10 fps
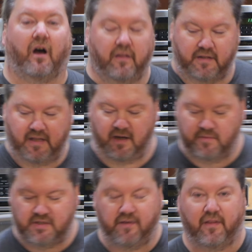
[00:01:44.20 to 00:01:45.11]
all the
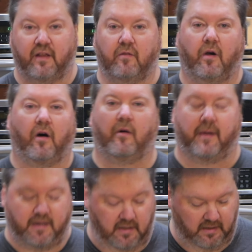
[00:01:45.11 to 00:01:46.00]
cameras and everything?
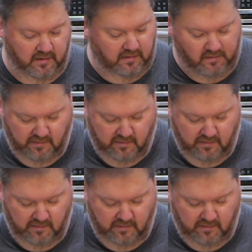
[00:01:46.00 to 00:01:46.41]
Oh my God.